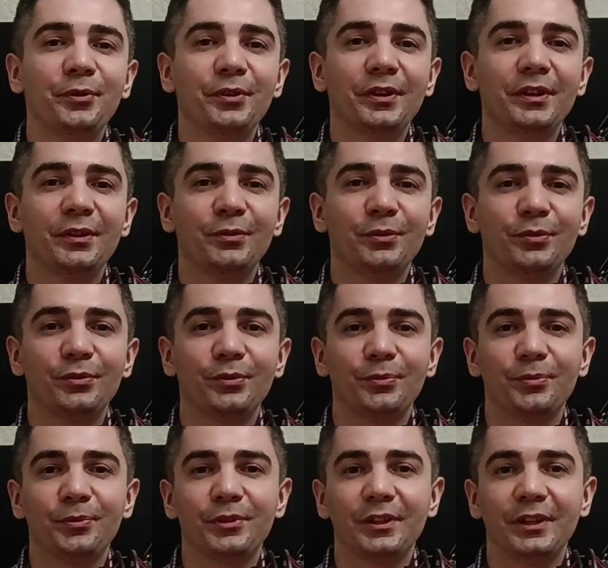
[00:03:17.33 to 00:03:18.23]
forget to
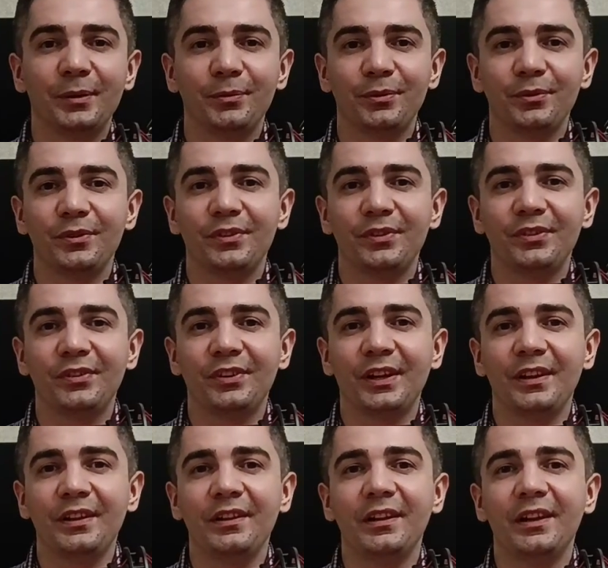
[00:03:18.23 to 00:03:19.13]
subscribe to this
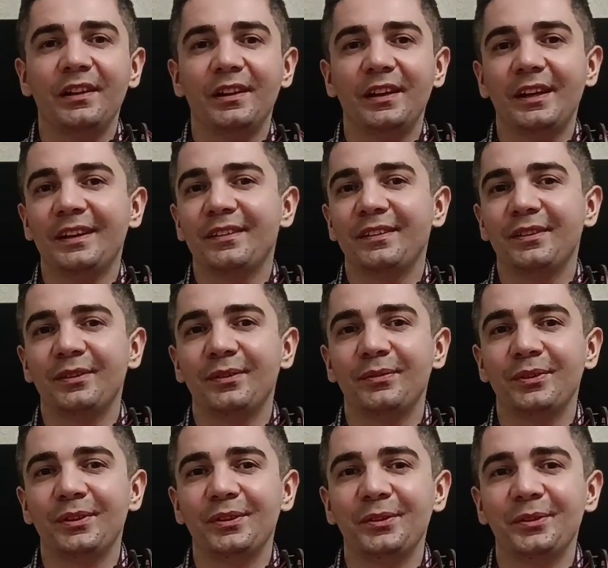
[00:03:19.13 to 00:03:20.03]
channel and like this
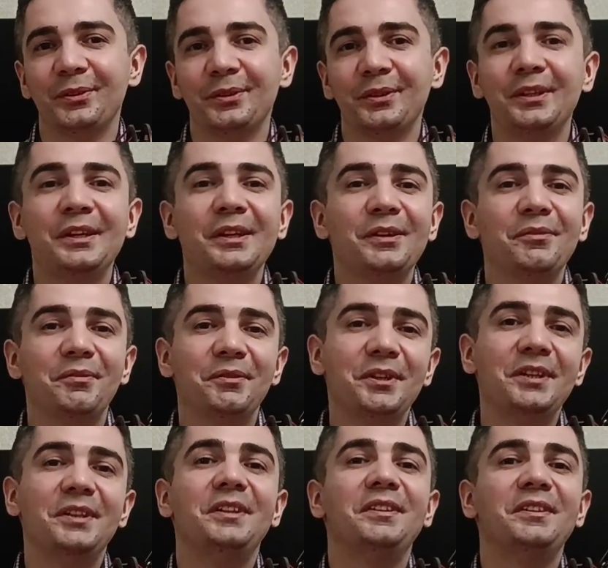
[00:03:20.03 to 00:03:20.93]
video.
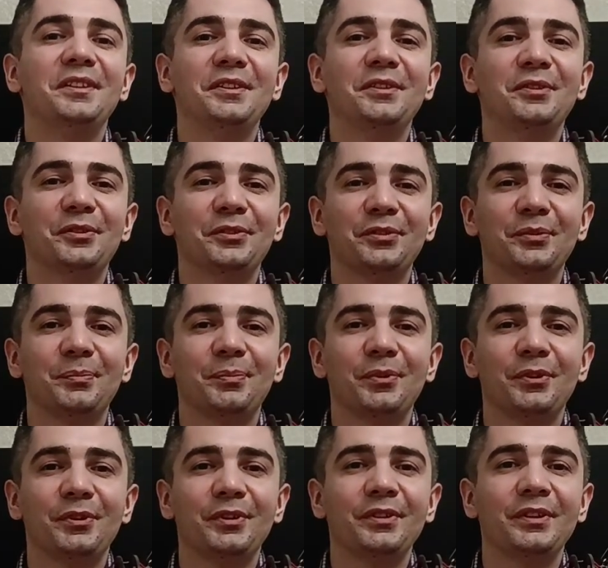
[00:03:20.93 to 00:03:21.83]
We really need your
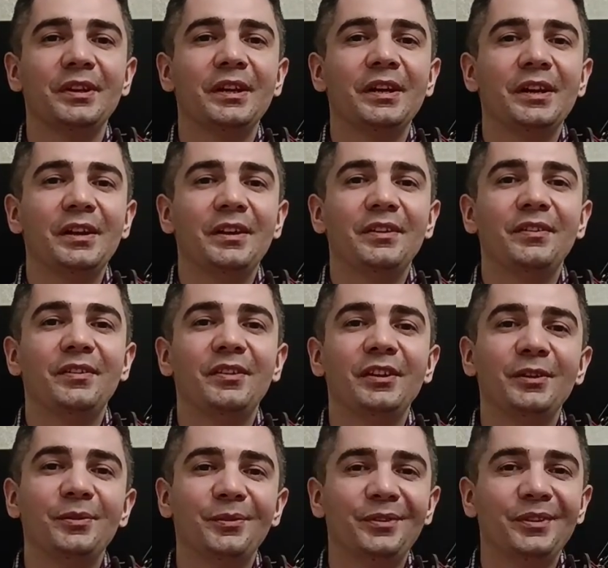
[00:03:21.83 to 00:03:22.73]
support.
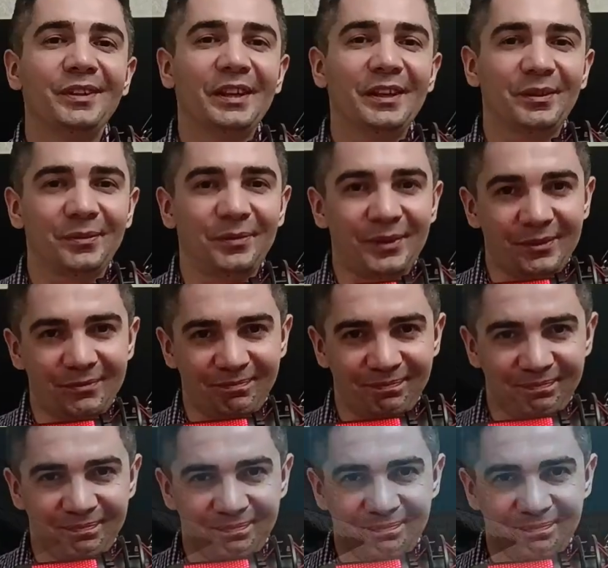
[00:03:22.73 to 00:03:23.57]
See you in the next one.